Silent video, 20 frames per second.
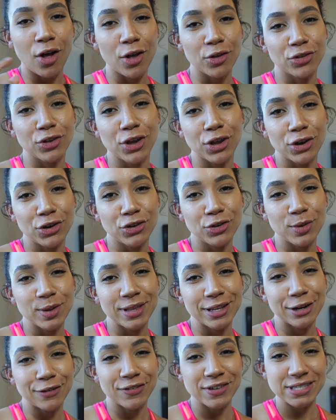Also going to do a
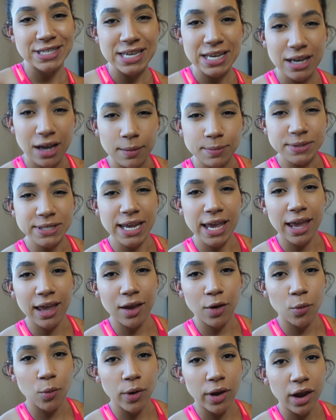little physique
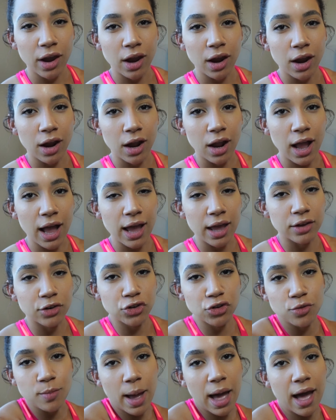update where I
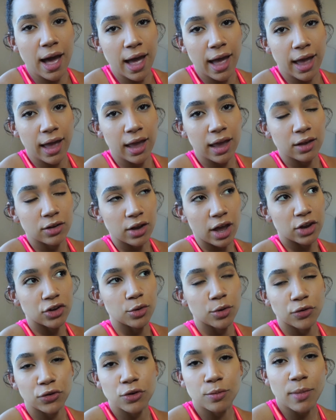do a
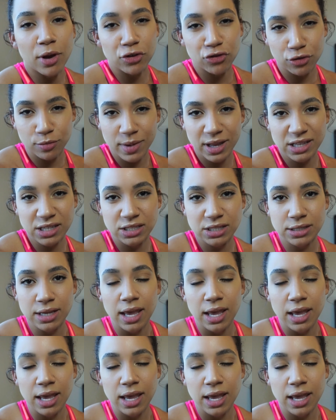few measurements.